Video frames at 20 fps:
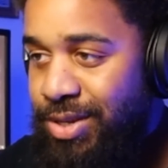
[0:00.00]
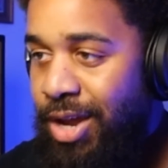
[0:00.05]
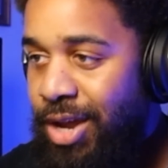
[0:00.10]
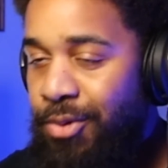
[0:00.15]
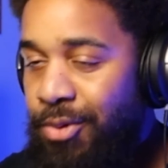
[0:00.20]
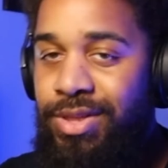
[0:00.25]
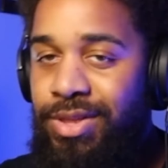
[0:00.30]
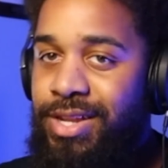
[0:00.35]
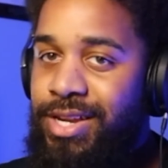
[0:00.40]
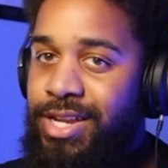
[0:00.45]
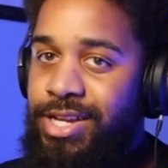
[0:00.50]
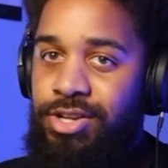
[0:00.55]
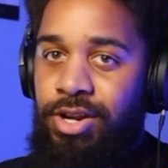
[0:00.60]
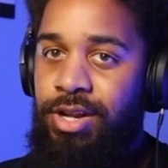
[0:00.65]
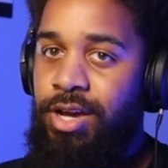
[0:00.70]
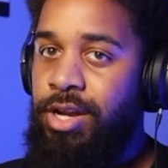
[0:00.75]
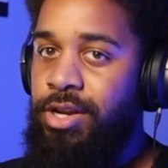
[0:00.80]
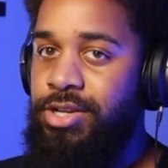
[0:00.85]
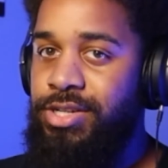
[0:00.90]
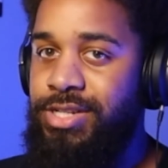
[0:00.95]
really need y'all
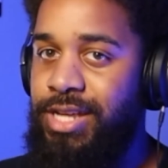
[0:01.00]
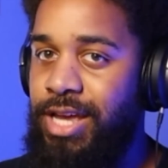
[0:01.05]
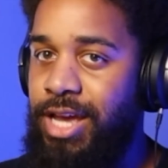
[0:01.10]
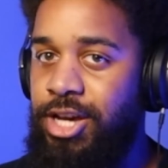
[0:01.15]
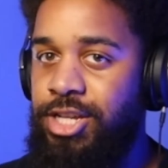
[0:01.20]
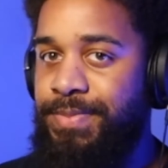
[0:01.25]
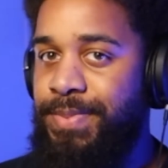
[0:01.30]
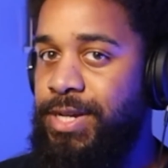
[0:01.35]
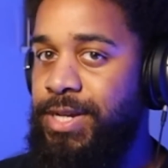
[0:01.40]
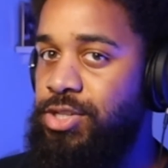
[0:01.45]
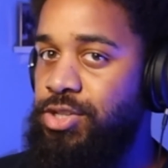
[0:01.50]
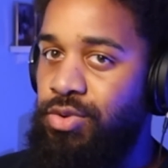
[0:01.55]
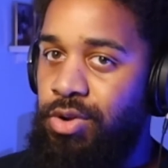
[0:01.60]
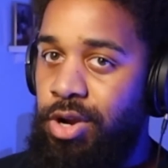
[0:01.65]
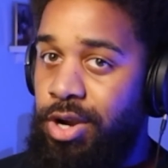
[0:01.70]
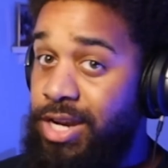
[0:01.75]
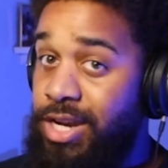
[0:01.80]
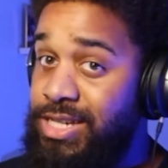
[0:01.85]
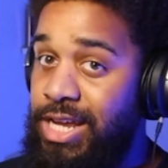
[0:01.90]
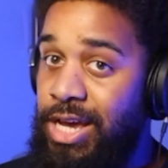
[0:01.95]
to understand how special you
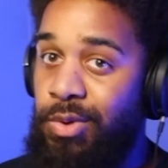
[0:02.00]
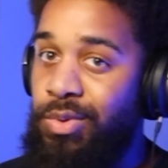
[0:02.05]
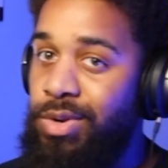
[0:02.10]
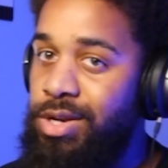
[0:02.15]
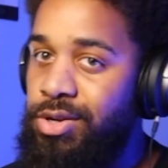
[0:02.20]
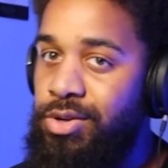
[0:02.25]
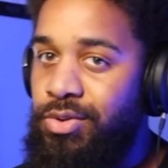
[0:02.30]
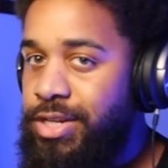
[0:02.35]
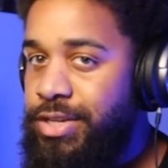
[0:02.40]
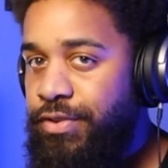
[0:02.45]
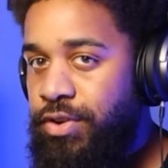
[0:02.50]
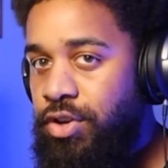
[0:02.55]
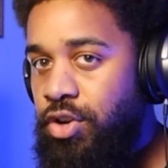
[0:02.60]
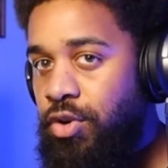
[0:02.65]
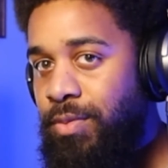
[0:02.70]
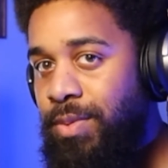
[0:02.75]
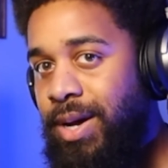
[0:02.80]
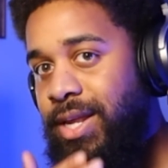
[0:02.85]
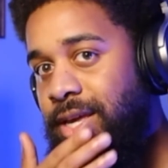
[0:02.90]
are, because I wouldn't do this for nobody